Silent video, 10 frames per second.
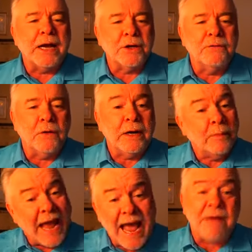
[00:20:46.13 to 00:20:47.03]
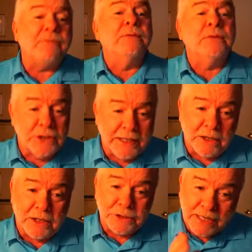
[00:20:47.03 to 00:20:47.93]
good for anybody half of his
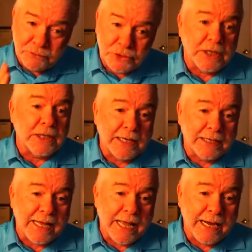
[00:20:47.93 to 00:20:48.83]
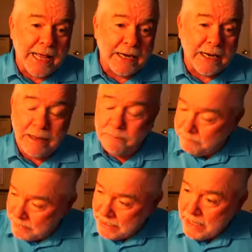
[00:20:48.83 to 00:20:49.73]
lyrics have shit like that on i'm
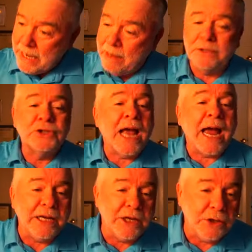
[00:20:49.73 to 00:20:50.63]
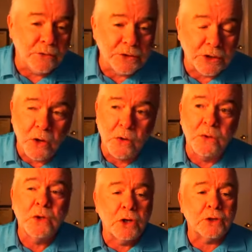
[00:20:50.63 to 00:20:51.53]
I'm assigning you to
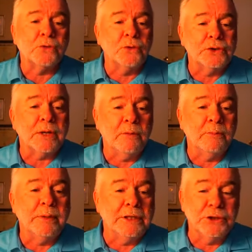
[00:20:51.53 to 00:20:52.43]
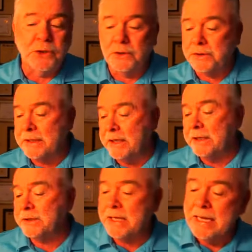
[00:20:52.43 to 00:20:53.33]
go look through some of Billy Joel's
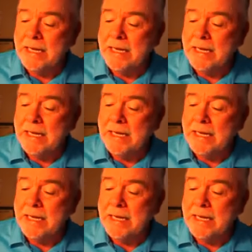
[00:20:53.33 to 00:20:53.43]
lyrics.